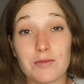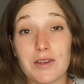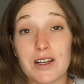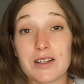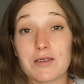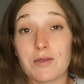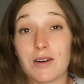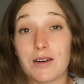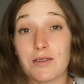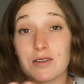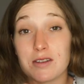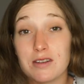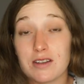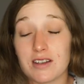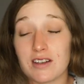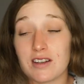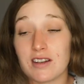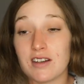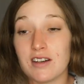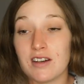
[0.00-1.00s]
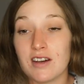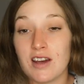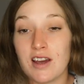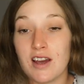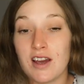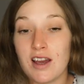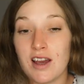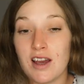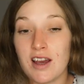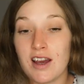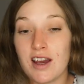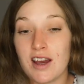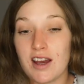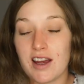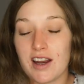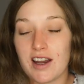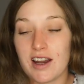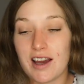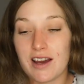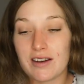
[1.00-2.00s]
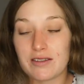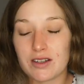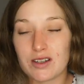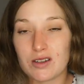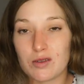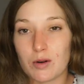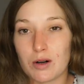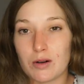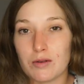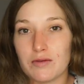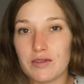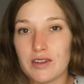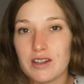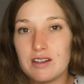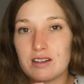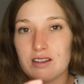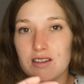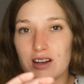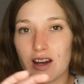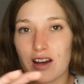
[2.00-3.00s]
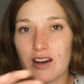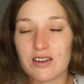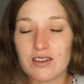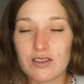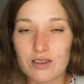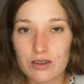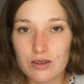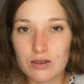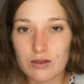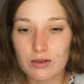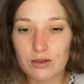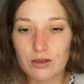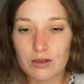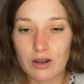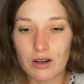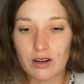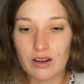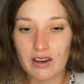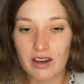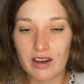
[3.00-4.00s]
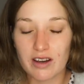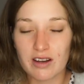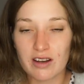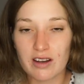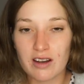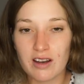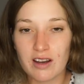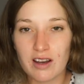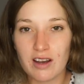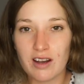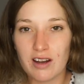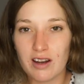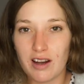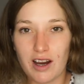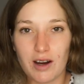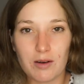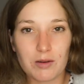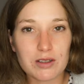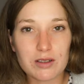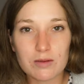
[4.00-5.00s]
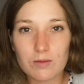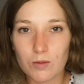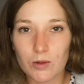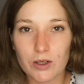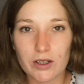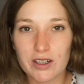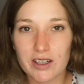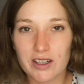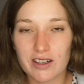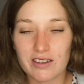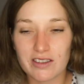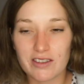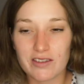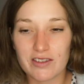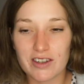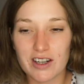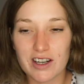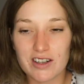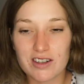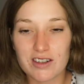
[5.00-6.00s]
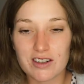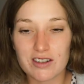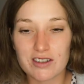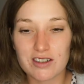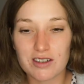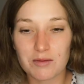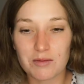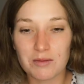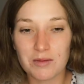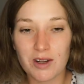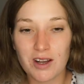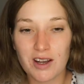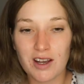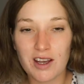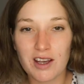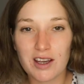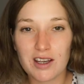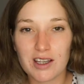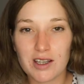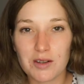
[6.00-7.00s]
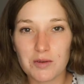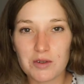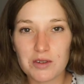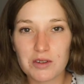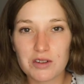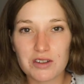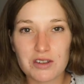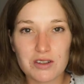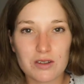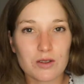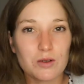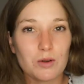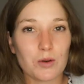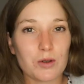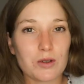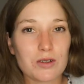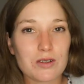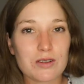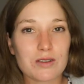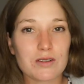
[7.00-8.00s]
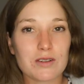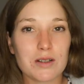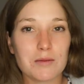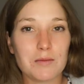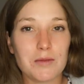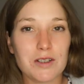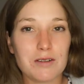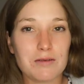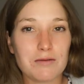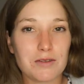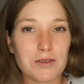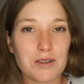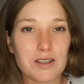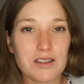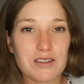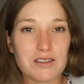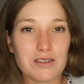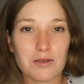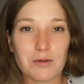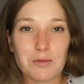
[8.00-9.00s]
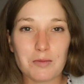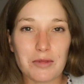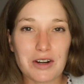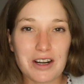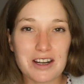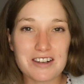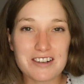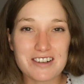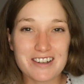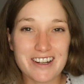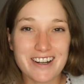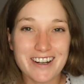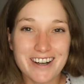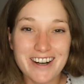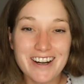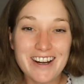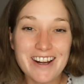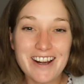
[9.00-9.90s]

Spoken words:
That's what I was thinking. And after 12 years, I understood, okay, I wasn't working on the relationship. He was just torturing me for his own pleasure.